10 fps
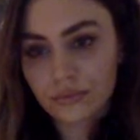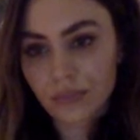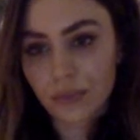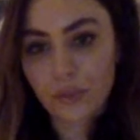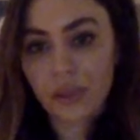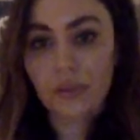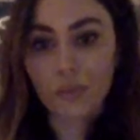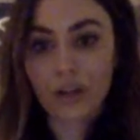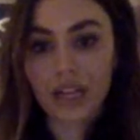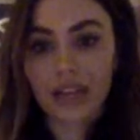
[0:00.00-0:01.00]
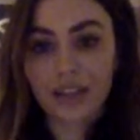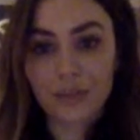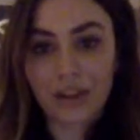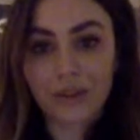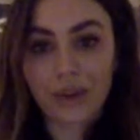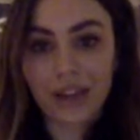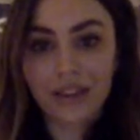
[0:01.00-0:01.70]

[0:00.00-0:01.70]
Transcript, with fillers: I'm just playing with one hand, by the way.